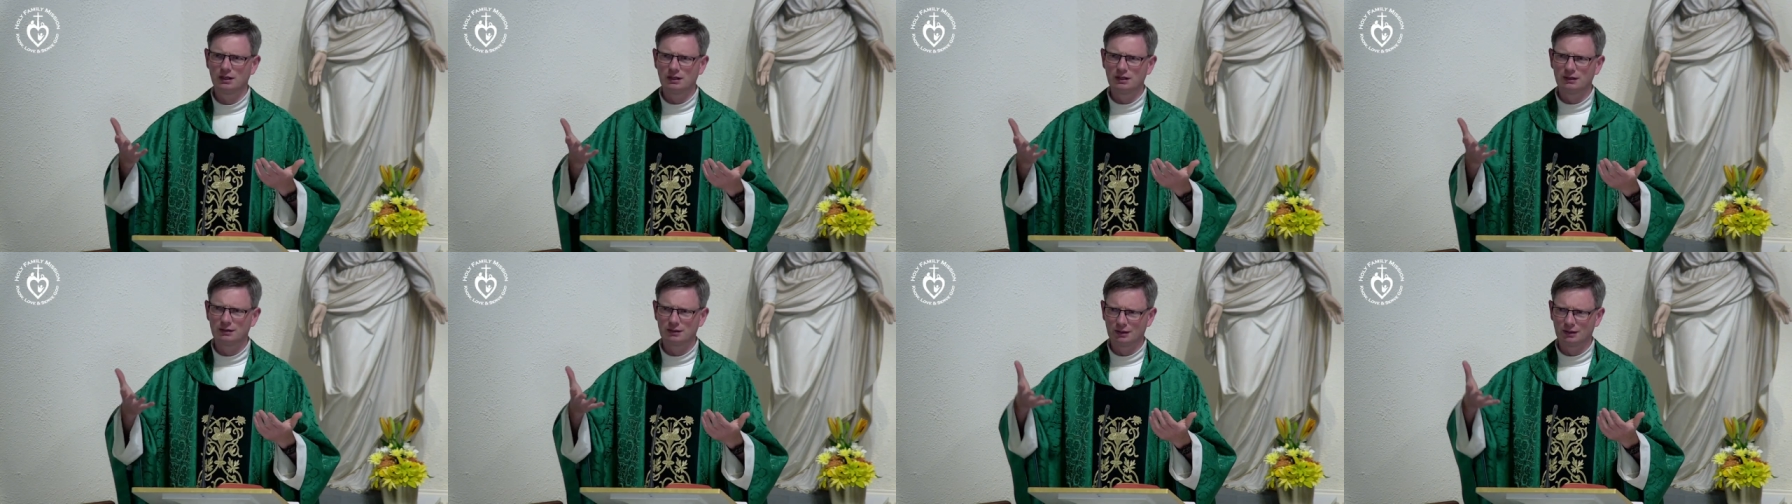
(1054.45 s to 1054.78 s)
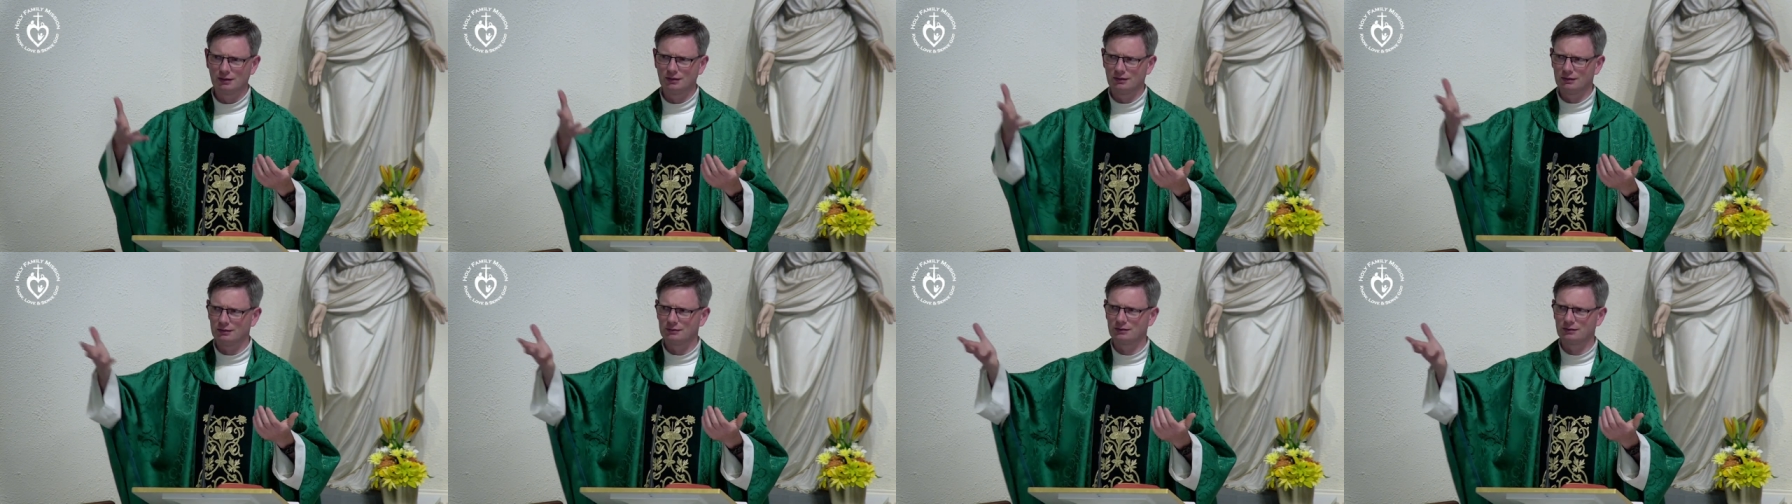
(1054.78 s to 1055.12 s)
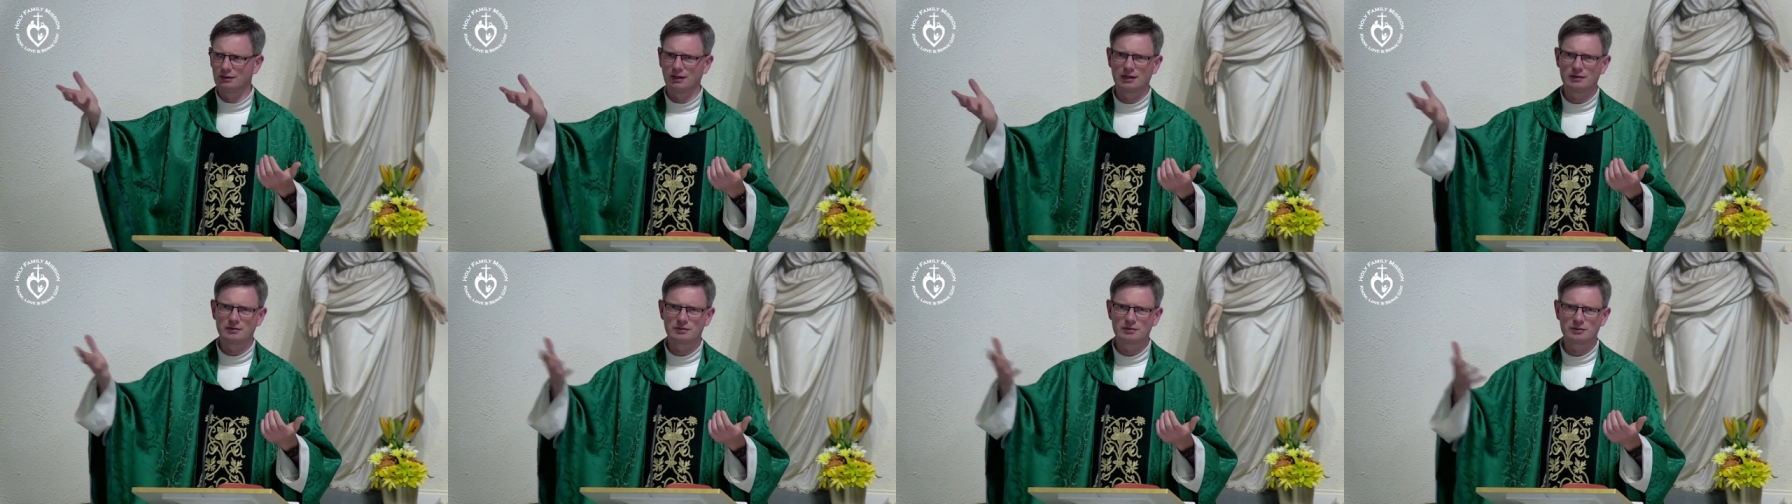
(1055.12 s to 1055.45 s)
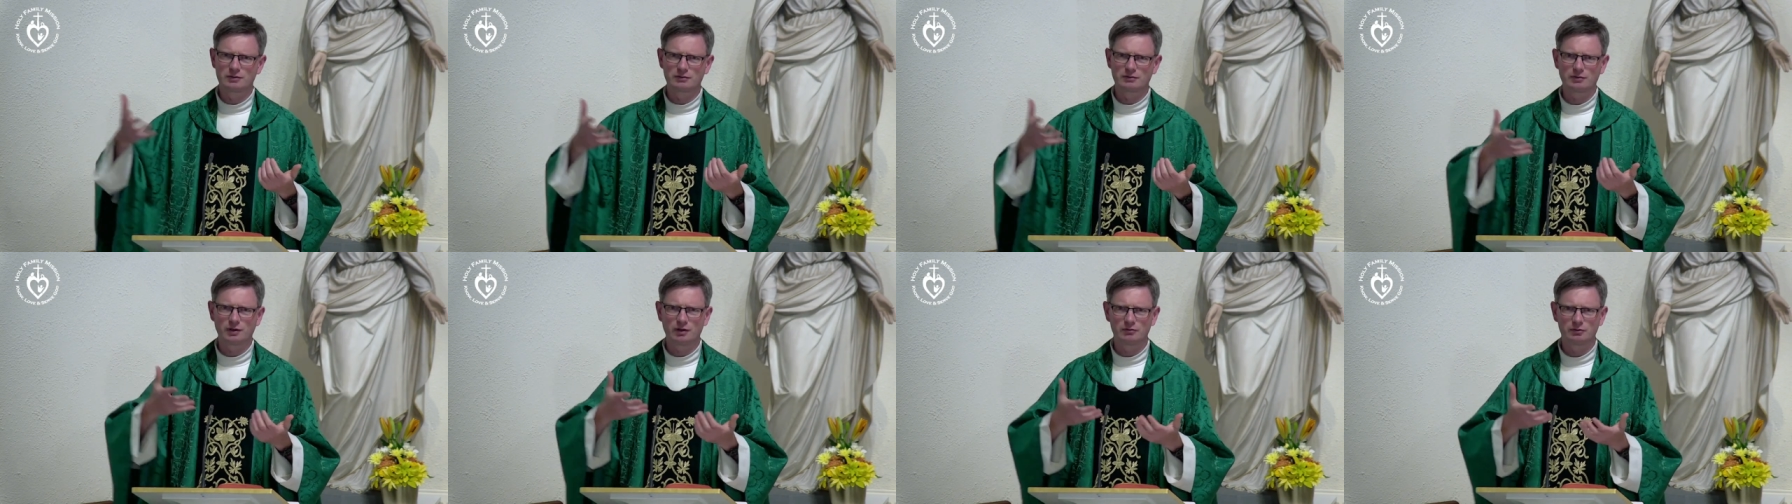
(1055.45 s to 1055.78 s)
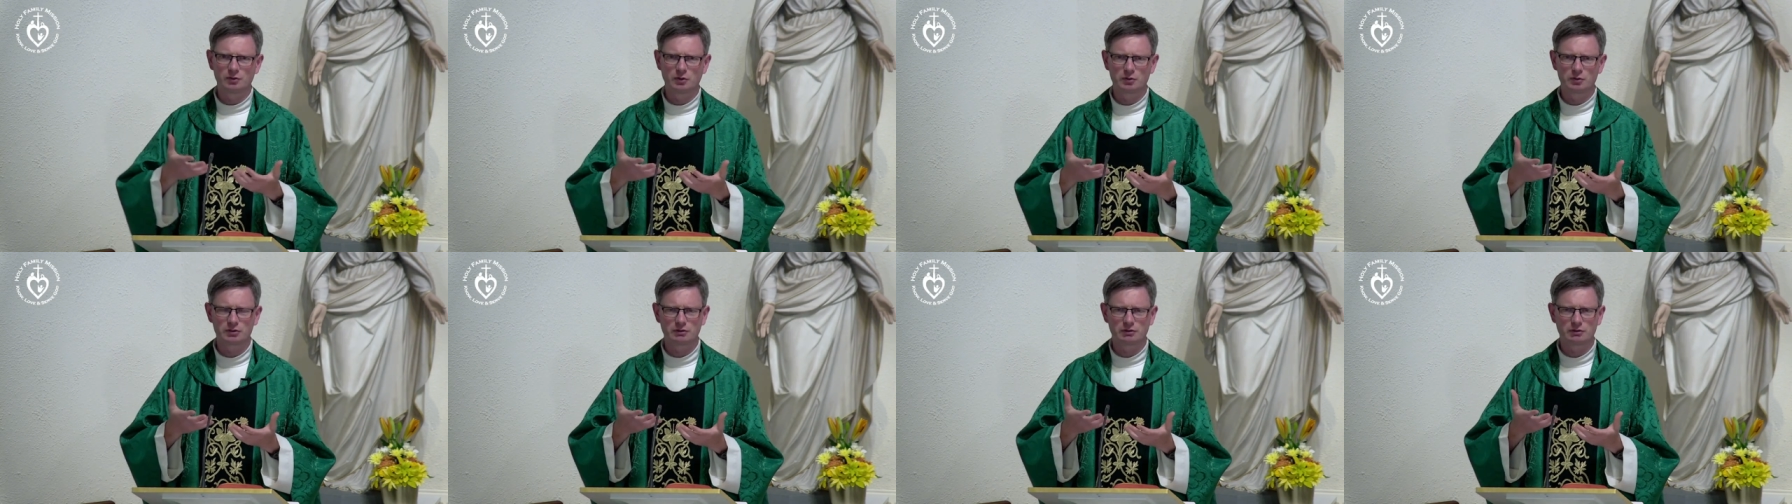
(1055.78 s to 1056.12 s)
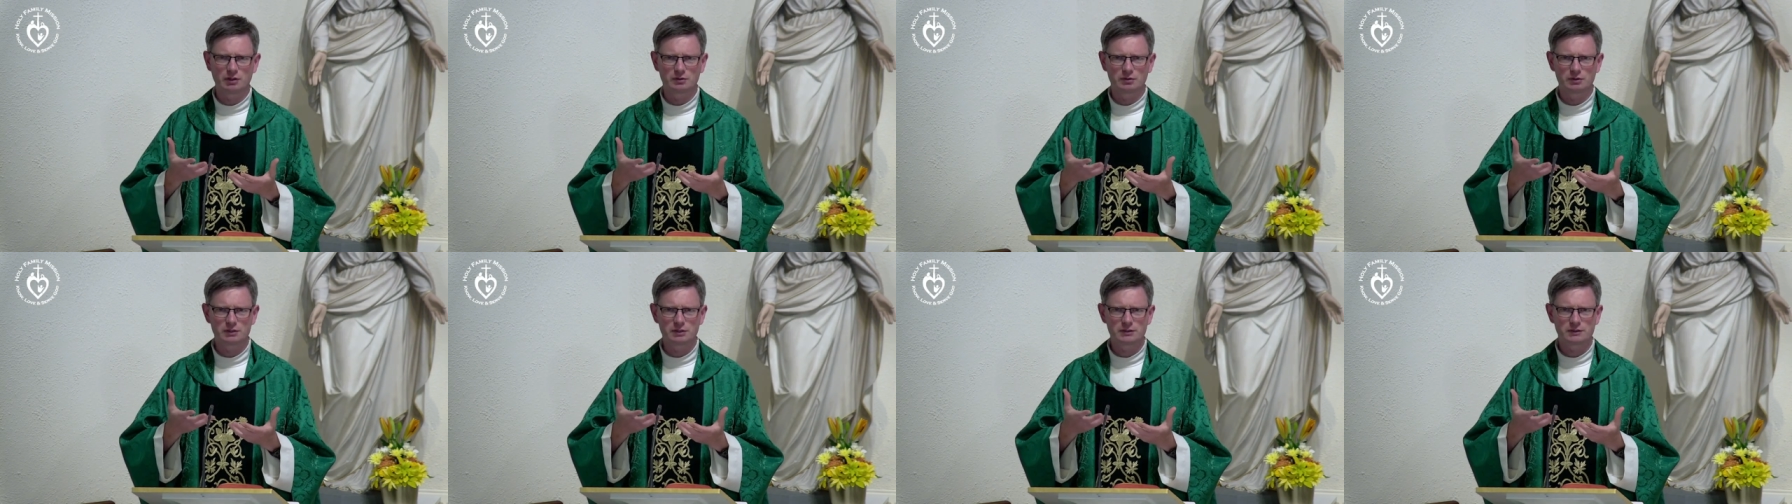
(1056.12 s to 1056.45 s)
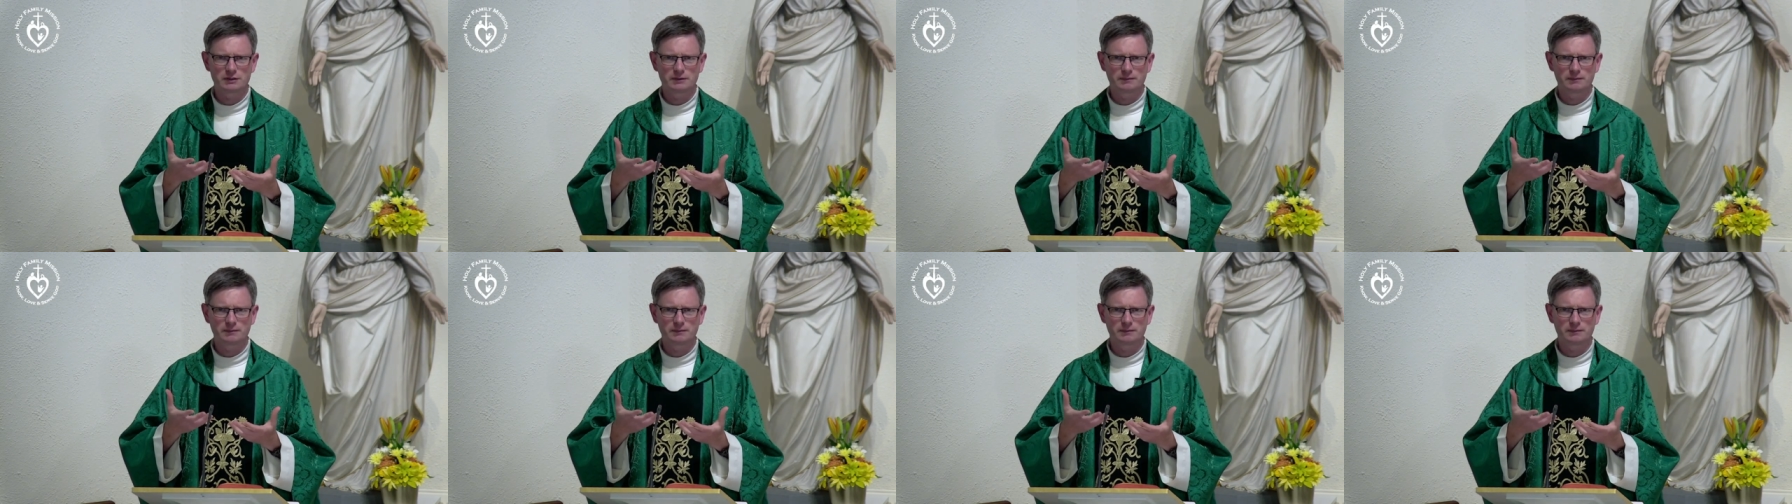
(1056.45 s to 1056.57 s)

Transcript: the, the lives of, of those around us.